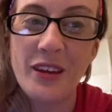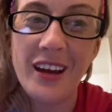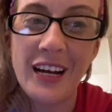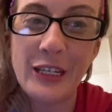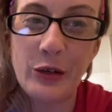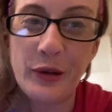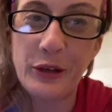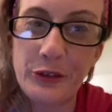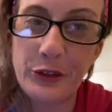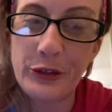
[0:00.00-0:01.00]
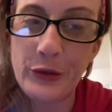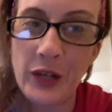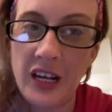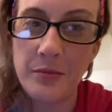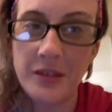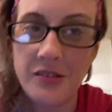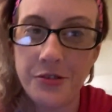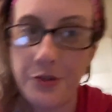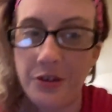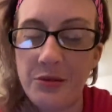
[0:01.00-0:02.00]
I know, Elder. I
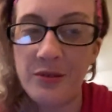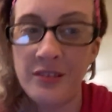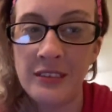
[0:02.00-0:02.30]
missed you.